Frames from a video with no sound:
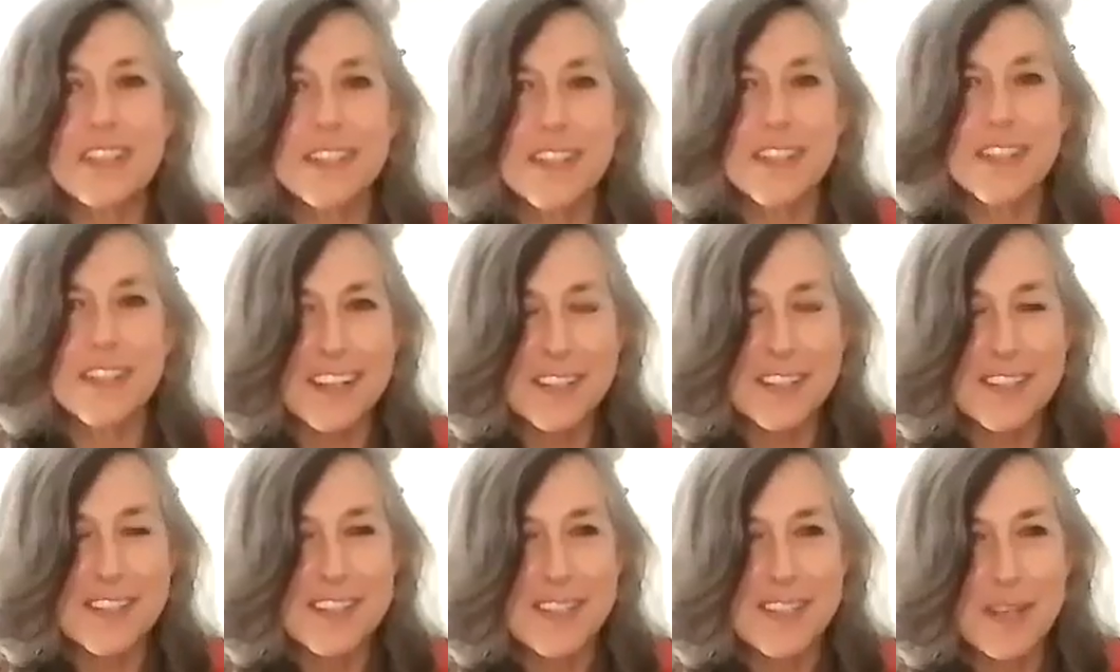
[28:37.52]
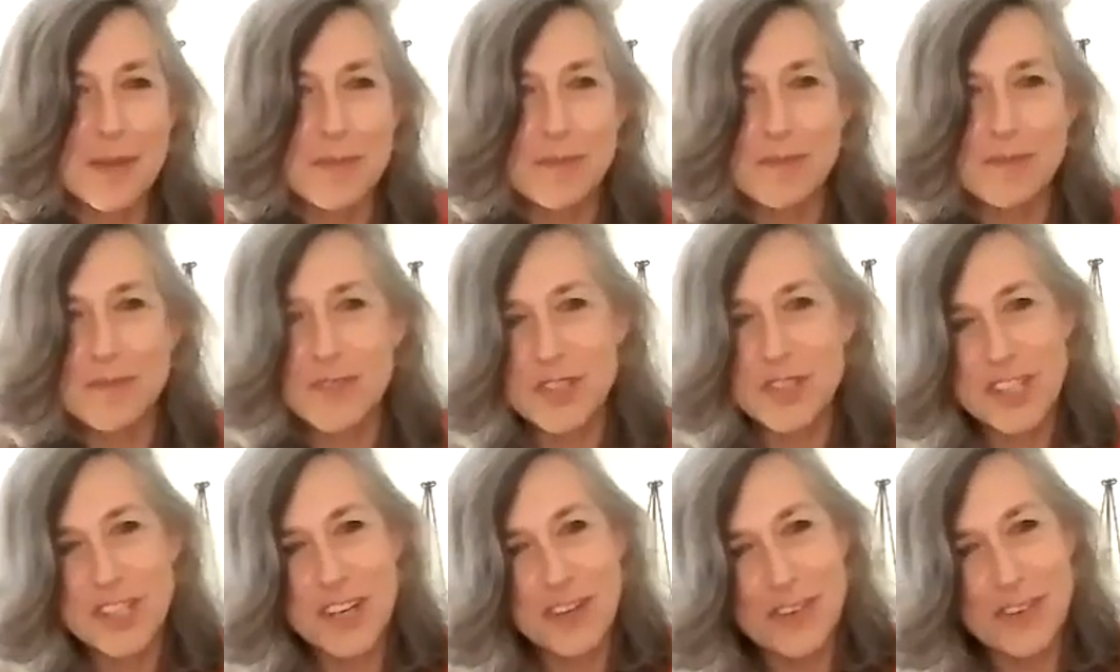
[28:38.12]
and
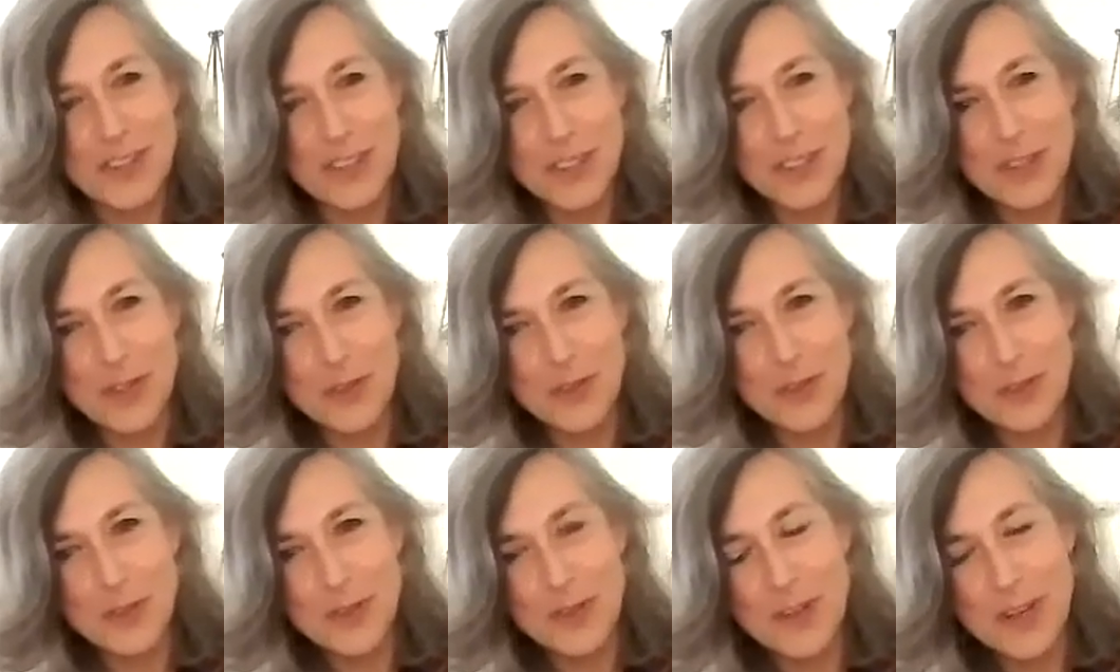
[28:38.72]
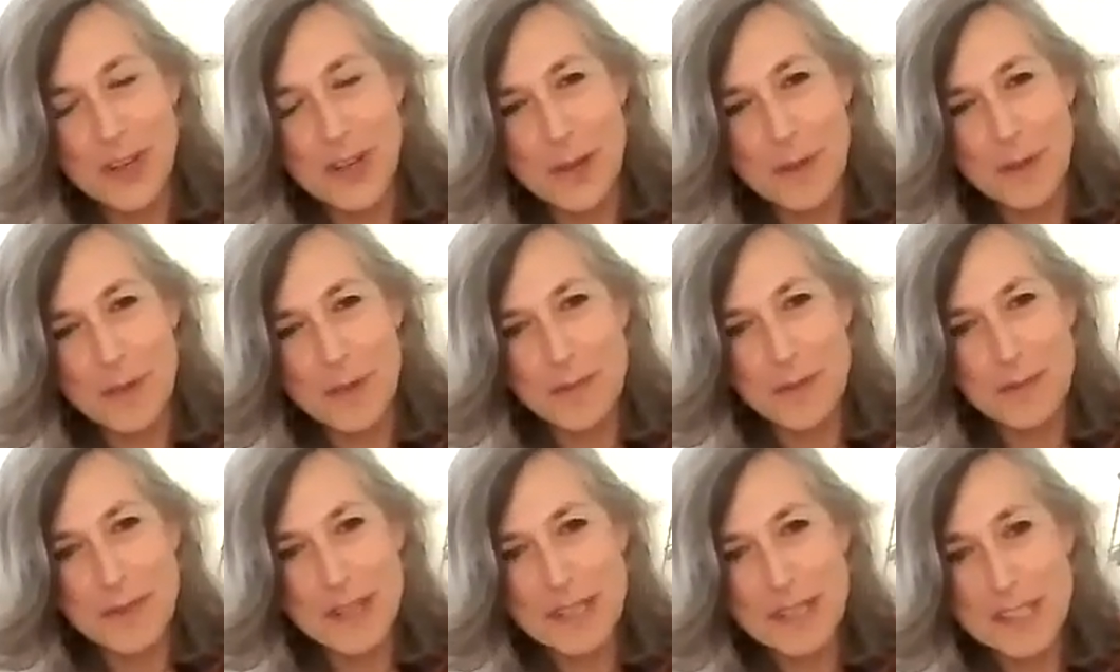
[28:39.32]
sharing your
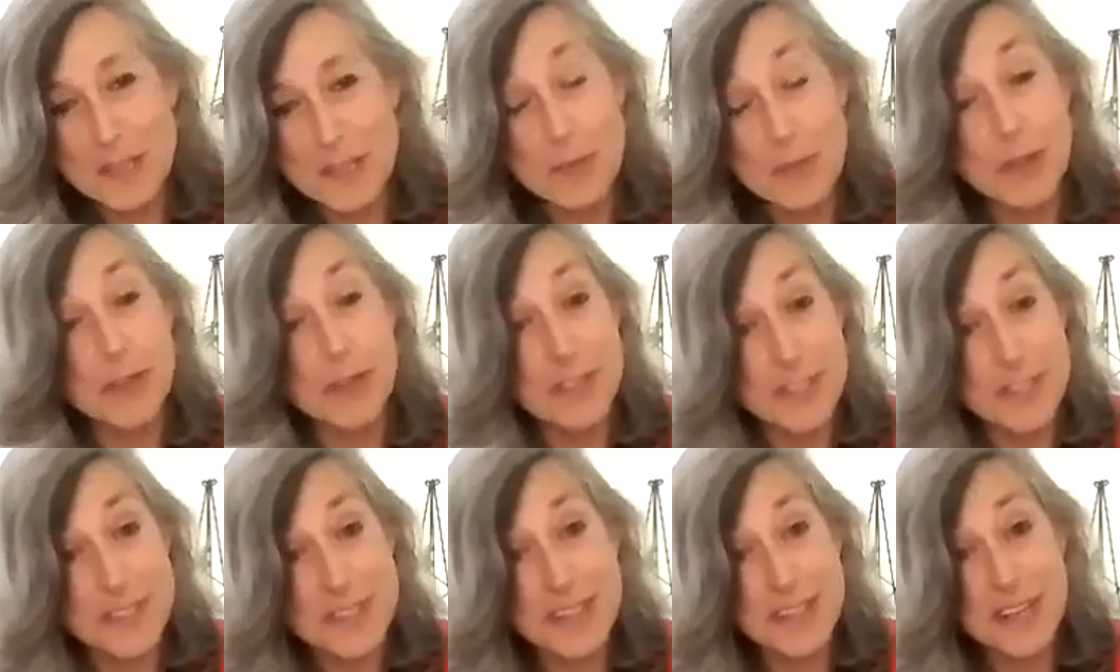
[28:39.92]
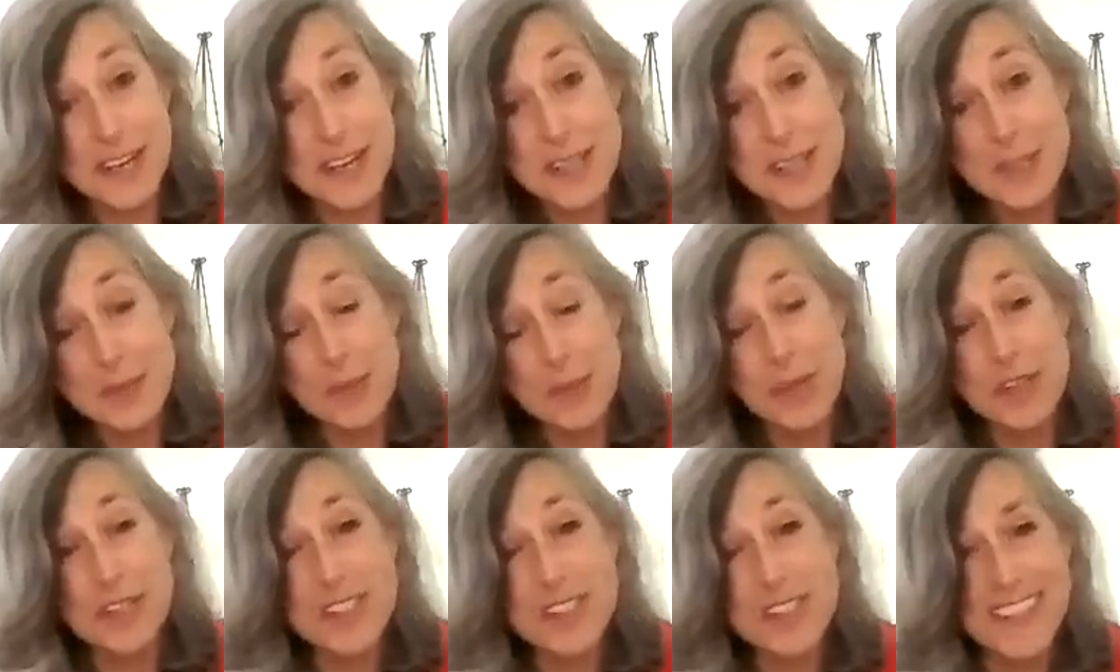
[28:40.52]
experience and
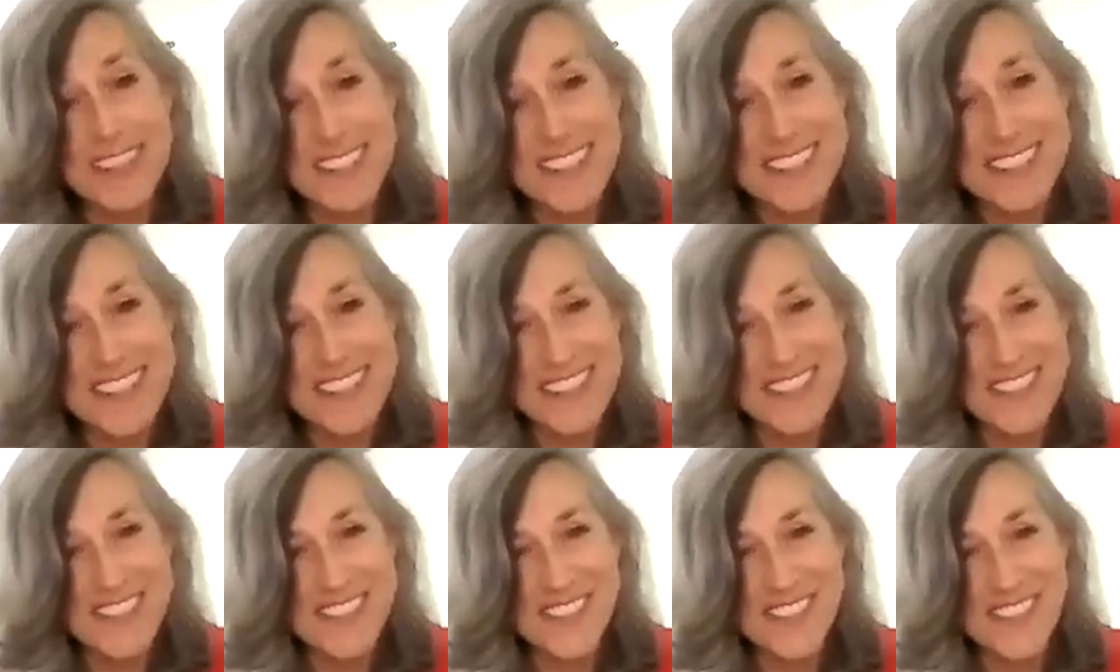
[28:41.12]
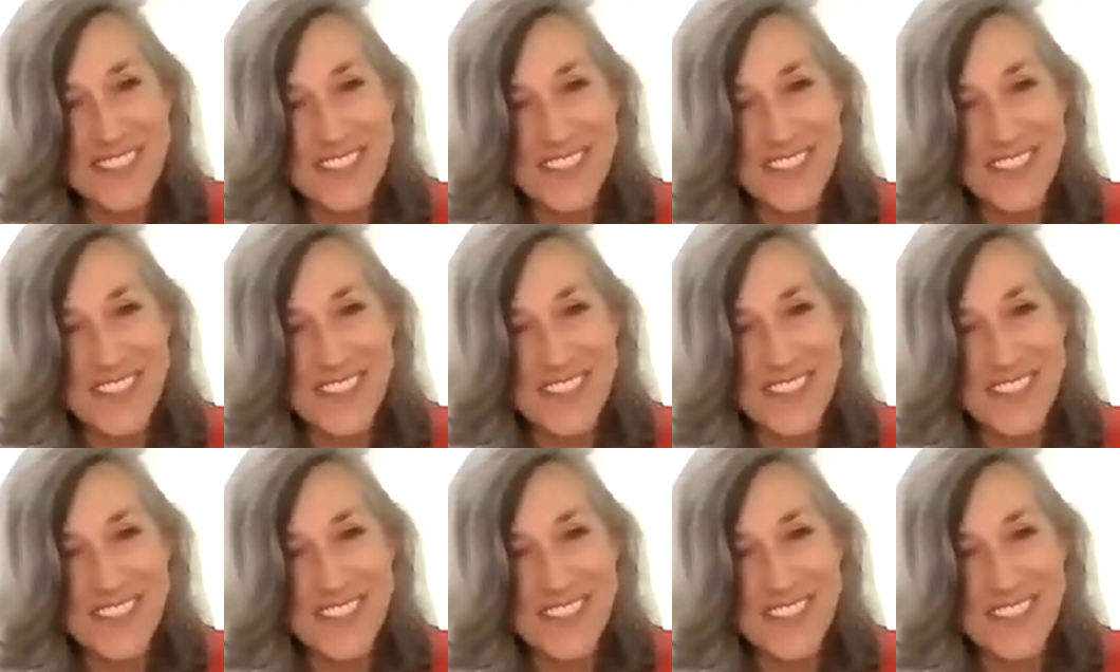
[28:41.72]
expertise.